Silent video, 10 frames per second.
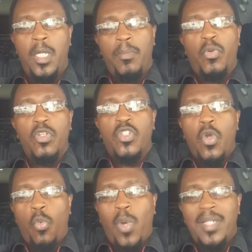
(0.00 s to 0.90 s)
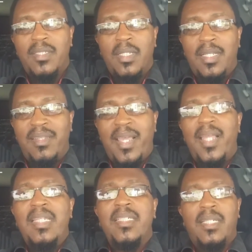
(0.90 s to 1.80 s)
because once the
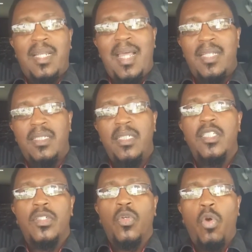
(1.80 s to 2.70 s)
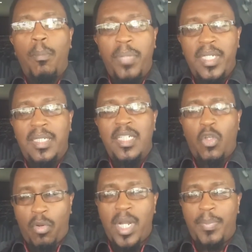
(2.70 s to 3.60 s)
elite class is completely
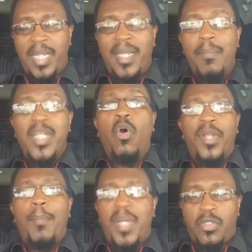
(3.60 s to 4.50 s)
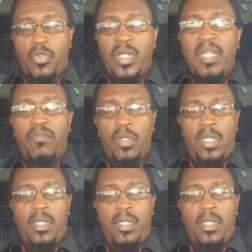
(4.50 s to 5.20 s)
corrupt, and I mean on a personal level.